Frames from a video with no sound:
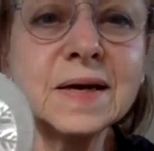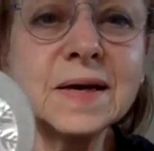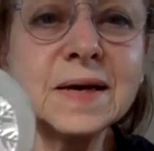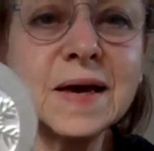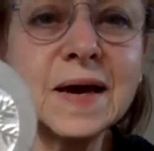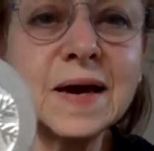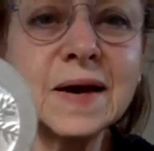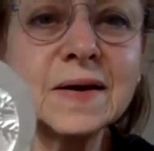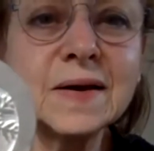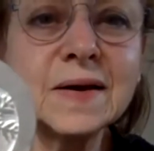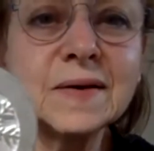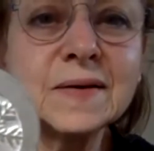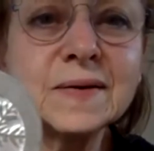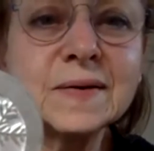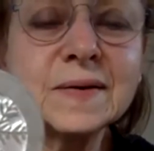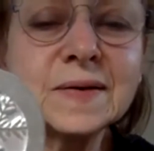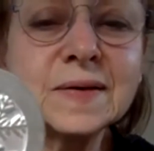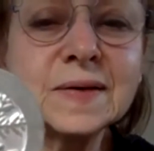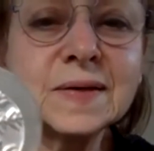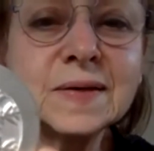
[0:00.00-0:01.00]
Yeah.
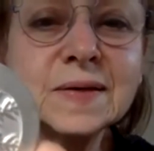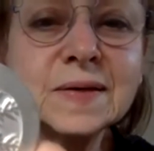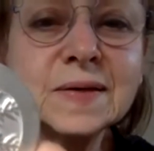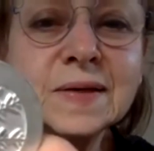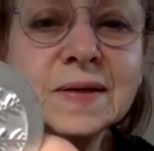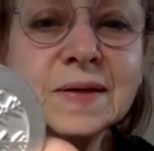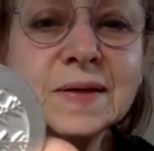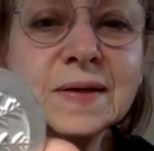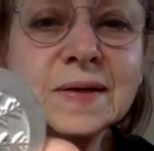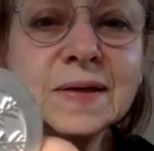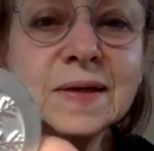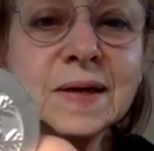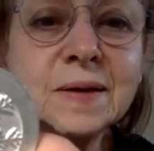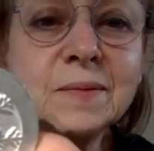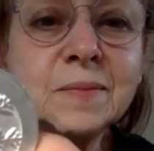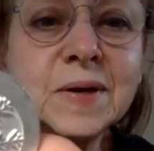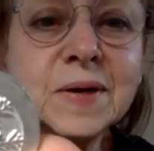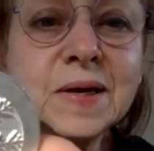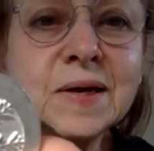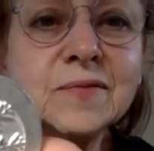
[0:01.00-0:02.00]
And I
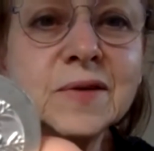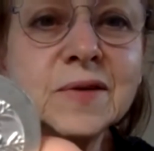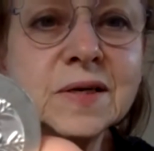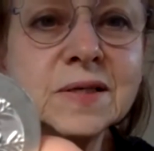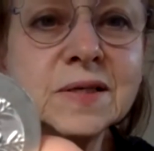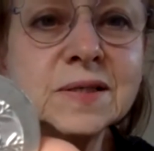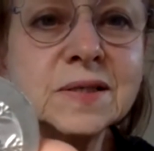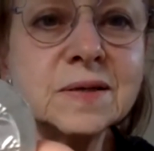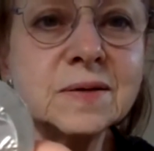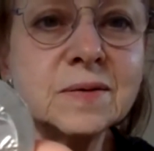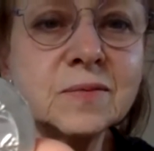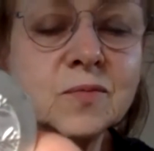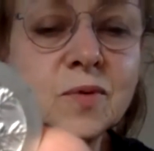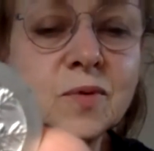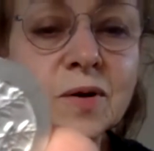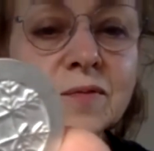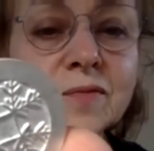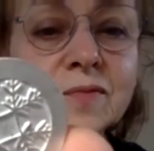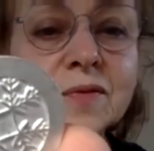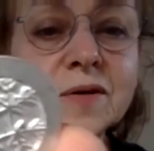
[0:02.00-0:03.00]
believe there's a,
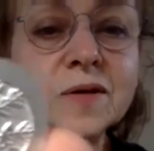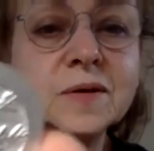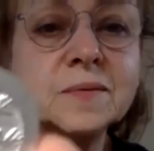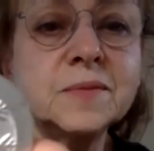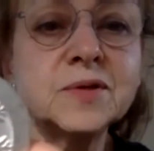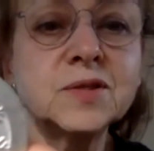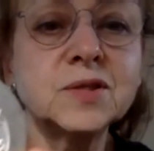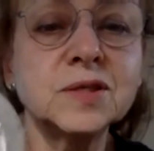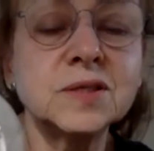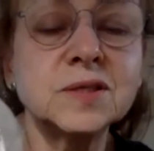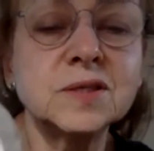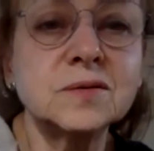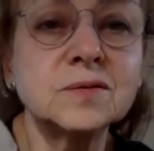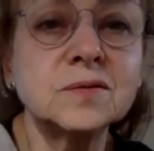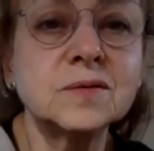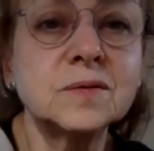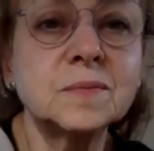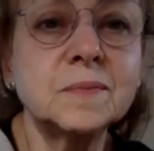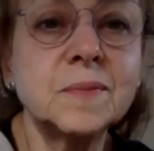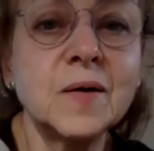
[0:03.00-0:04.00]
one of the images
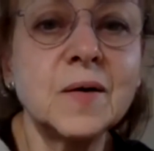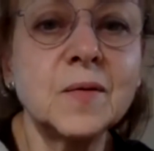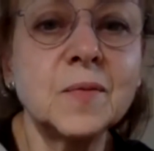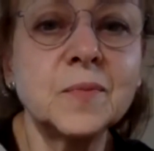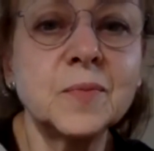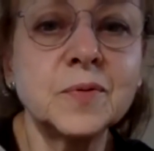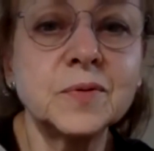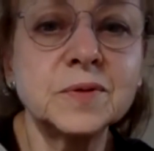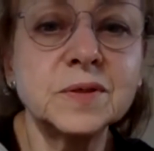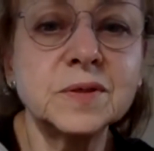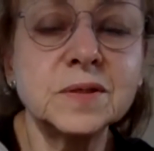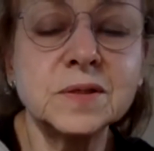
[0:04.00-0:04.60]
on the PowerPoint.